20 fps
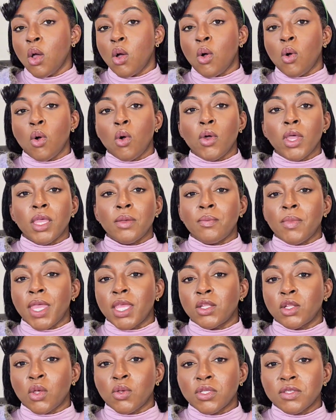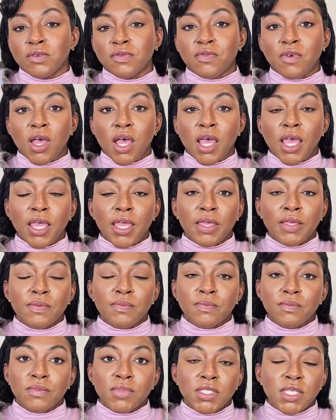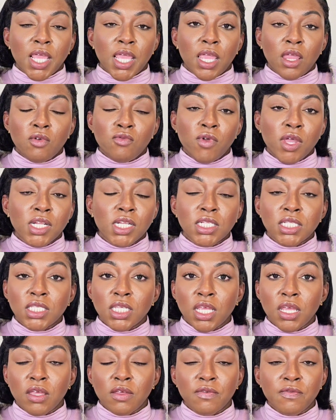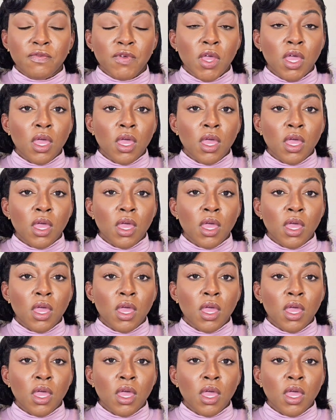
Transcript: or it may notify, say, a relative